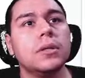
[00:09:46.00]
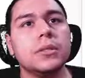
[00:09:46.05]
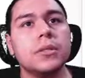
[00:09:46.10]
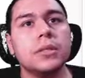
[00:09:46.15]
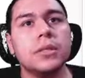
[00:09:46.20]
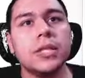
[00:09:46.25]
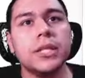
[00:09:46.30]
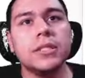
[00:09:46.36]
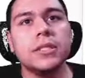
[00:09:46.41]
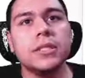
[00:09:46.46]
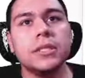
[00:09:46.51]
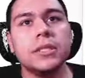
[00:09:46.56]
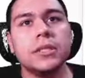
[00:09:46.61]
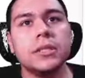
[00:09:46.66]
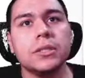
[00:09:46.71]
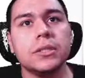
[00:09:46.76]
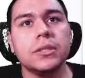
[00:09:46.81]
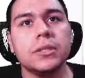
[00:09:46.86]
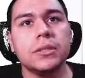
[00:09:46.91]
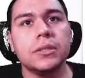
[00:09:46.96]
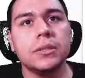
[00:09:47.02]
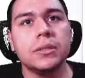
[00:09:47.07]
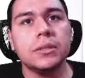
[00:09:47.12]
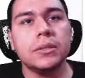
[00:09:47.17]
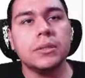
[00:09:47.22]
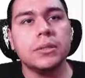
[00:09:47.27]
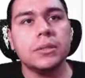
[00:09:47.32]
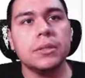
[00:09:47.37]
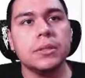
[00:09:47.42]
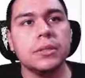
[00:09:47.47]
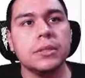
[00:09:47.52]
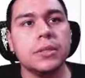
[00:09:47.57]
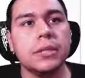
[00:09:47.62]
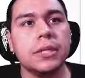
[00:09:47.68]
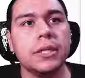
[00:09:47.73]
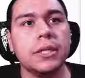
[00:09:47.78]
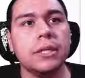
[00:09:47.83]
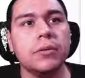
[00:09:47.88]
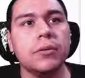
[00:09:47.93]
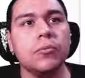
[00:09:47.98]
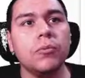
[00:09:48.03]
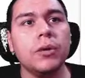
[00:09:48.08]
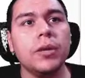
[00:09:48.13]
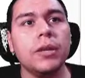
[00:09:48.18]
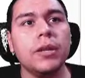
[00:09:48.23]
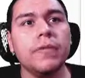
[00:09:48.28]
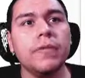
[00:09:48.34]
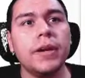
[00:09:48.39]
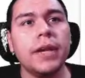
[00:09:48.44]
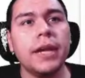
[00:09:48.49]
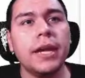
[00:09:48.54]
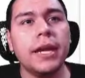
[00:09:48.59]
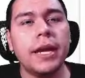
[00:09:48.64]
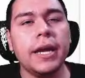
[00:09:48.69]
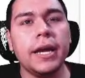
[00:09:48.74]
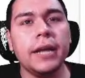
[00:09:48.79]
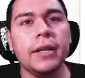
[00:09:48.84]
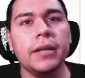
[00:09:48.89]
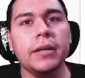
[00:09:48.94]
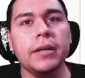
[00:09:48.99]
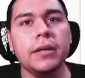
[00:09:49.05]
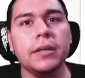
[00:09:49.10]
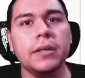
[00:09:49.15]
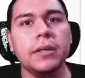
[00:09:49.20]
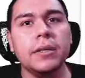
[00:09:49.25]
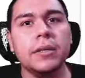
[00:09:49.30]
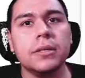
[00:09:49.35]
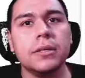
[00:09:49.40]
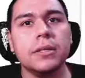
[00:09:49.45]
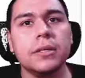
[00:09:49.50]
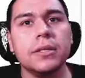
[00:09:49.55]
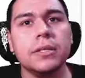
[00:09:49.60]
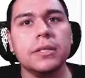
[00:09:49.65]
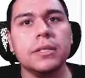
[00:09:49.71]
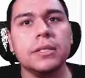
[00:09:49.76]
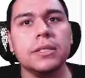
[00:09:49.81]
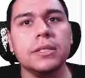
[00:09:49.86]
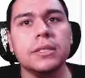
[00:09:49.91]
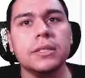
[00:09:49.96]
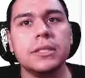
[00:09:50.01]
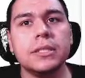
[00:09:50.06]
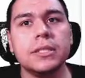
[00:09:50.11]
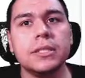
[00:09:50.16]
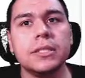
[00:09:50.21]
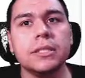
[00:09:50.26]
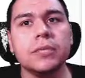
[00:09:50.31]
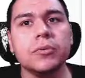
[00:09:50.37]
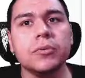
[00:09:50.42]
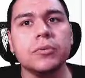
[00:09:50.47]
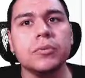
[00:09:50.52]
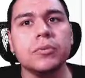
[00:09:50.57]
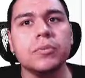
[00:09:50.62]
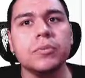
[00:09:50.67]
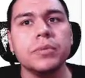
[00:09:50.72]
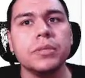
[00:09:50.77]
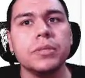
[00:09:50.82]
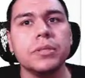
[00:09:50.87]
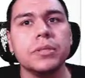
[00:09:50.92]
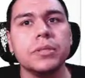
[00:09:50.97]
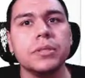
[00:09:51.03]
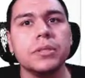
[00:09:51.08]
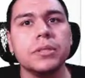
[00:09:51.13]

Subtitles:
So let's see, what if I had 6 groups?